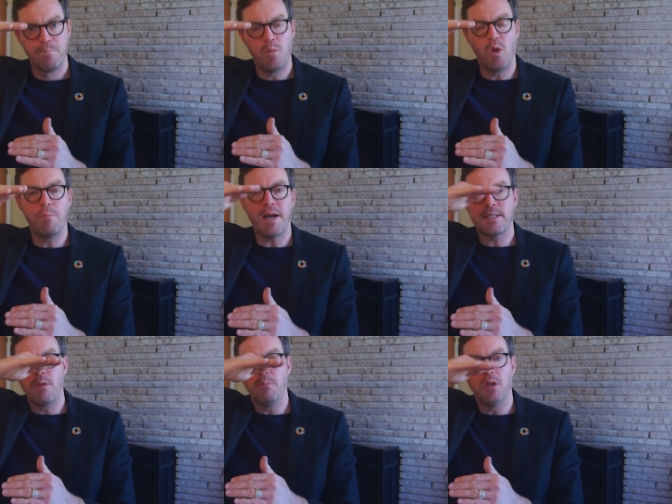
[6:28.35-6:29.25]
pull it back
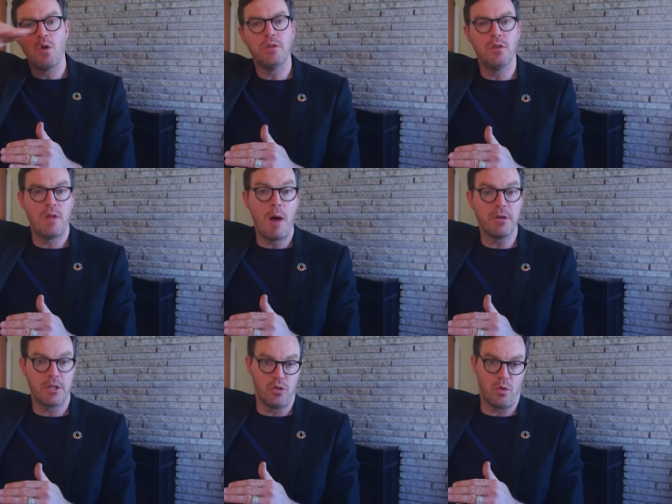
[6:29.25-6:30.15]
down below the upper
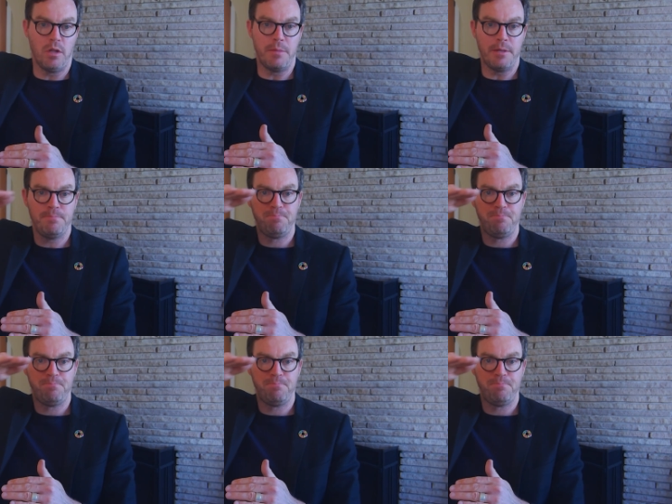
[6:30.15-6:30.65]
control limit.